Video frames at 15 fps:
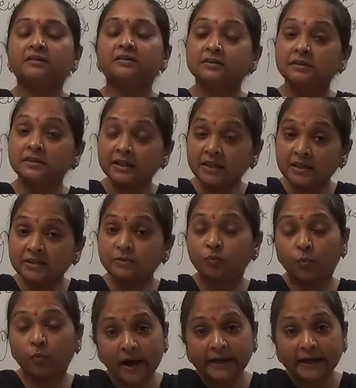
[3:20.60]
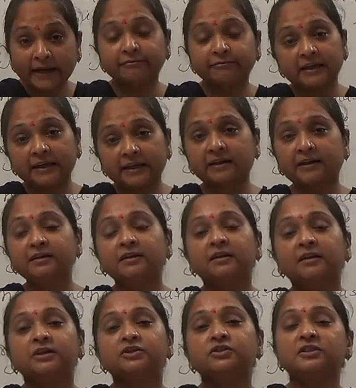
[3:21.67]
his wife Claire,
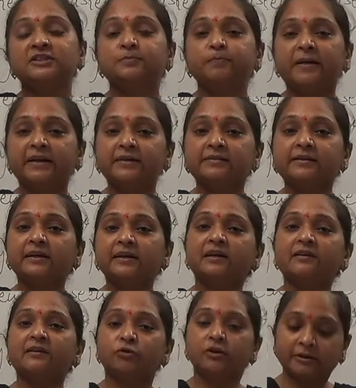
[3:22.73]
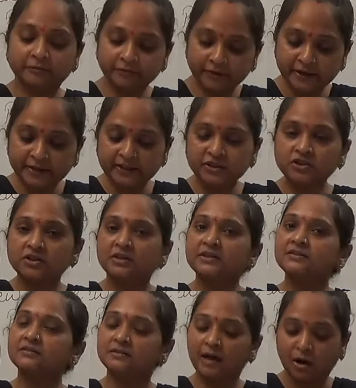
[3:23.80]
she is painting the wooden furnitures
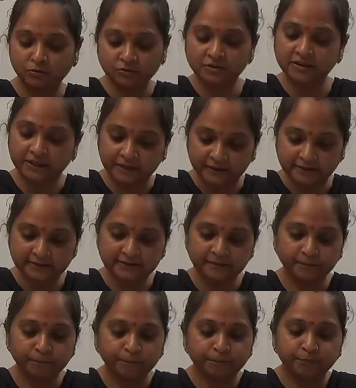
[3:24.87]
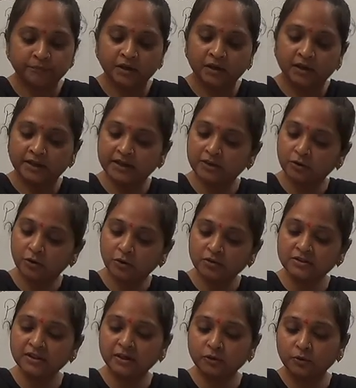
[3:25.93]
downstairs. He closed
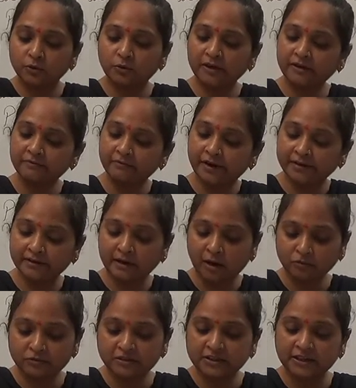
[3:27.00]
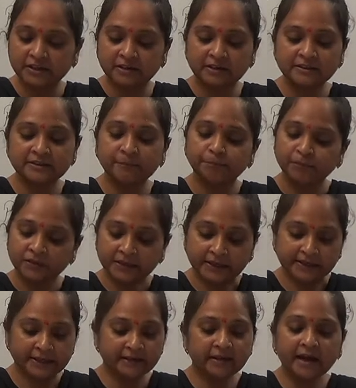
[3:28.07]
the door and went downstairs.
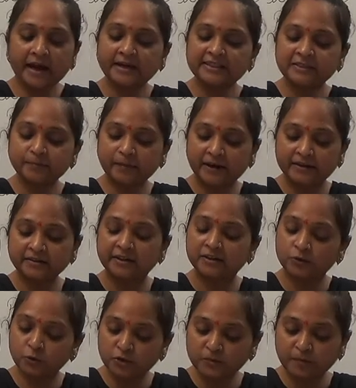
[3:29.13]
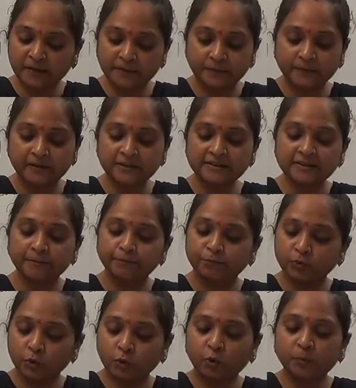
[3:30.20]
Claire had spread the newspapers,
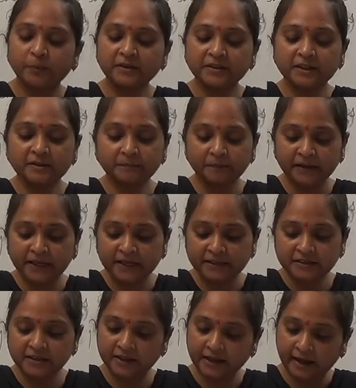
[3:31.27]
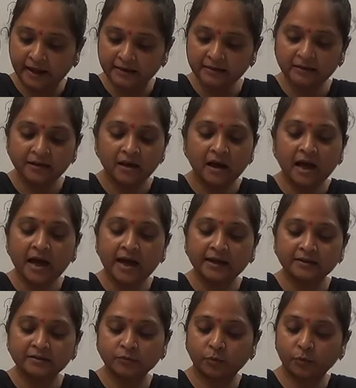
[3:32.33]
opened the paint can,
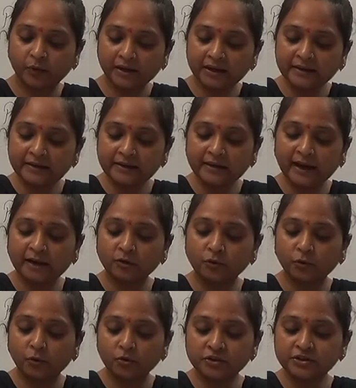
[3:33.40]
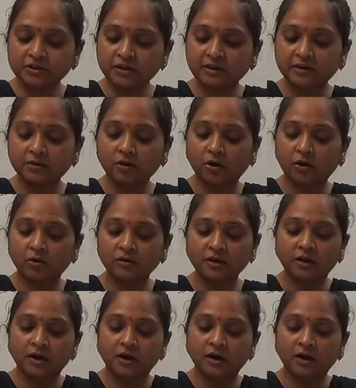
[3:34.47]
and wearing an old shirt on